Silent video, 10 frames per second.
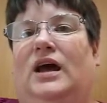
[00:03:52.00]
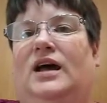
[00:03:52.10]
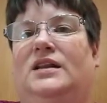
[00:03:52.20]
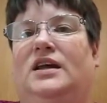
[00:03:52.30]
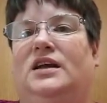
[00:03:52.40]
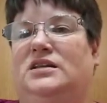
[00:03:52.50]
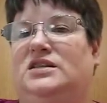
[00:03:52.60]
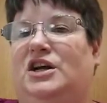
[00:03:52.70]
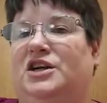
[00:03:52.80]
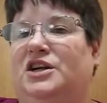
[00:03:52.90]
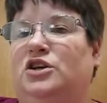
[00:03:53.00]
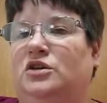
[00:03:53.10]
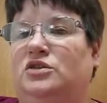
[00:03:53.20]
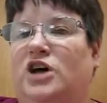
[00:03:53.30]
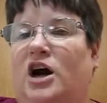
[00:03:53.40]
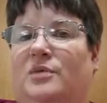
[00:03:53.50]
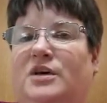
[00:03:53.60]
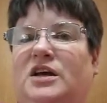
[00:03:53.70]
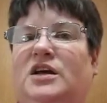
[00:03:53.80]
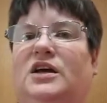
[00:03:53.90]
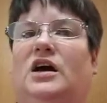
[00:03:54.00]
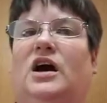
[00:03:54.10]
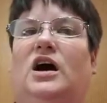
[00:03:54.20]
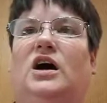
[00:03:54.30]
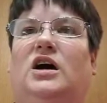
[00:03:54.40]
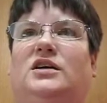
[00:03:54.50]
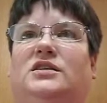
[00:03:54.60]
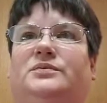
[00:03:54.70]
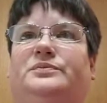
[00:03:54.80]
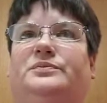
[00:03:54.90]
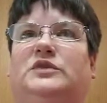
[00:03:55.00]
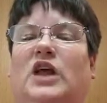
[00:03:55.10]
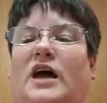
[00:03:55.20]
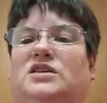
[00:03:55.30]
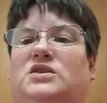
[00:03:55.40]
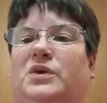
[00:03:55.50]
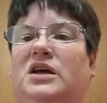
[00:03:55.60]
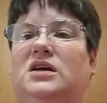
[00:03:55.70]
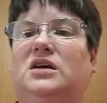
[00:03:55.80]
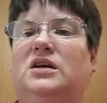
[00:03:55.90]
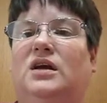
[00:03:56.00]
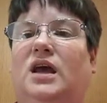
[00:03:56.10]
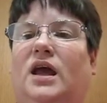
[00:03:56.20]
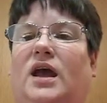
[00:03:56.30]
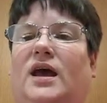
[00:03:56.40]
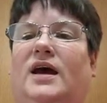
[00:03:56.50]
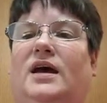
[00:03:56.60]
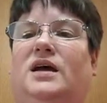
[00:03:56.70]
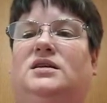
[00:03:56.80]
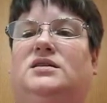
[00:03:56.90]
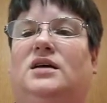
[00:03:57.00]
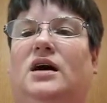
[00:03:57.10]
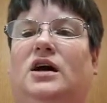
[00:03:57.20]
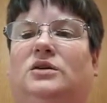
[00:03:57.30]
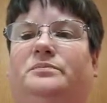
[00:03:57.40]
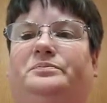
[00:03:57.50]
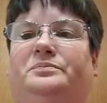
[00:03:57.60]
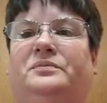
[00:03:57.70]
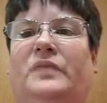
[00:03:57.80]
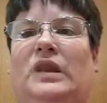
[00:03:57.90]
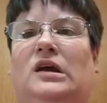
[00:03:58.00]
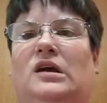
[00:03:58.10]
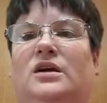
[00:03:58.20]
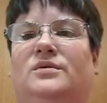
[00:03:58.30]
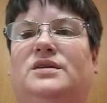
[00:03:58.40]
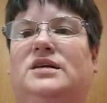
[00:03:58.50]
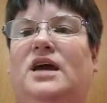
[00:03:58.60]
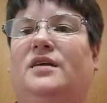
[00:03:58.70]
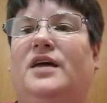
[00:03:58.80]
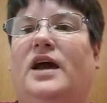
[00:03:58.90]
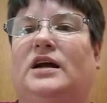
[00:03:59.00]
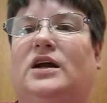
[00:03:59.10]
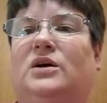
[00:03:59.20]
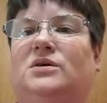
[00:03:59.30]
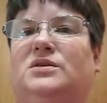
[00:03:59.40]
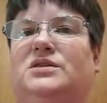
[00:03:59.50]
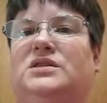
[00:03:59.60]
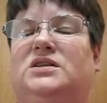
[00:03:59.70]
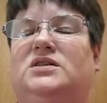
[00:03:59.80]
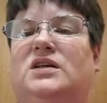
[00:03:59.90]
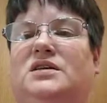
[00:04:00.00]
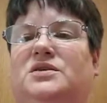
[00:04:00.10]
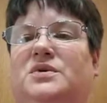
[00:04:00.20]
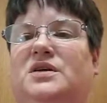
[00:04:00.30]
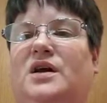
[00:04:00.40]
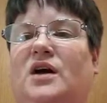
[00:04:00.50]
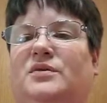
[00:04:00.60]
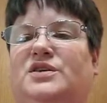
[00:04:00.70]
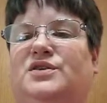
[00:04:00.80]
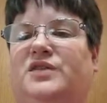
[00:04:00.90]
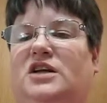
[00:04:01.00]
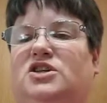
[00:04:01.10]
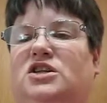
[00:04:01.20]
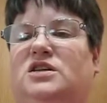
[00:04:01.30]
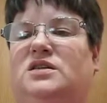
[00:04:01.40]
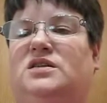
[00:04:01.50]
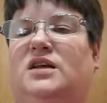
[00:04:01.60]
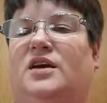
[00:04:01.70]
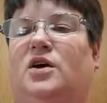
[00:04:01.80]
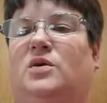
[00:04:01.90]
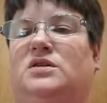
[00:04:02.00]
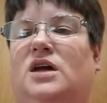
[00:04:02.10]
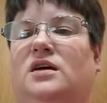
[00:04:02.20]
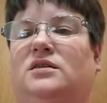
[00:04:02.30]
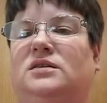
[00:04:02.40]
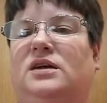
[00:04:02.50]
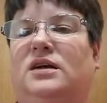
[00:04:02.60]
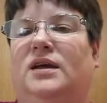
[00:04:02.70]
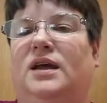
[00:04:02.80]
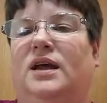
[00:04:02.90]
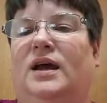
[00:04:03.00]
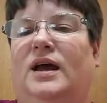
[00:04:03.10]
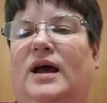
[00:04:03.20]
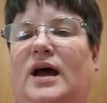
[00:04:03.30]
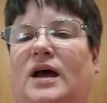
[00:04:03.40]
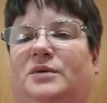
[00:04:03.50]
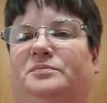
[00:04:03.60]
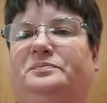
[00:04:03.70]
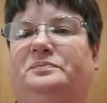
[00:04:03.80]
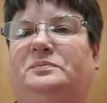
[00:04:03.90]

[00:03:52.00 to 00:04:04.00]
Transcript: and then i started a new job uh, last week and um, we'll see how that goes it's as a, re a reservationist at a hotel um,